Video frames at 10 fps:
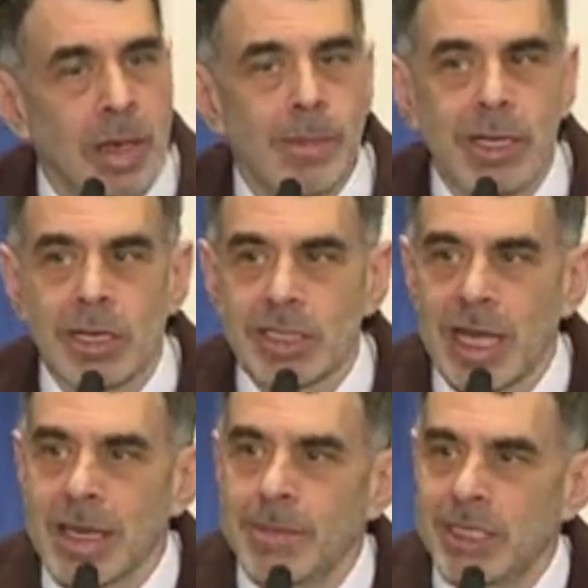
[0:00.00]
because they
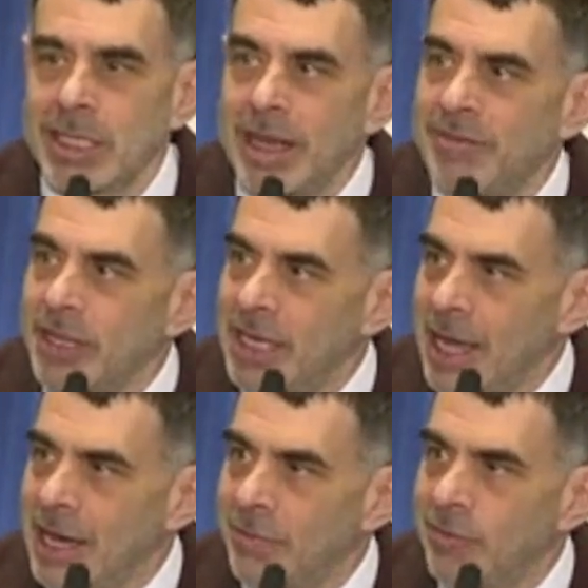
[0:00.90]
can be safely
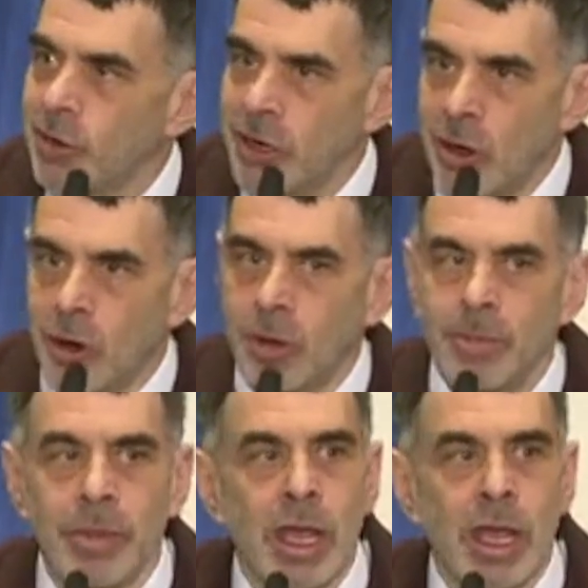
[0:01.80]
cared for at home.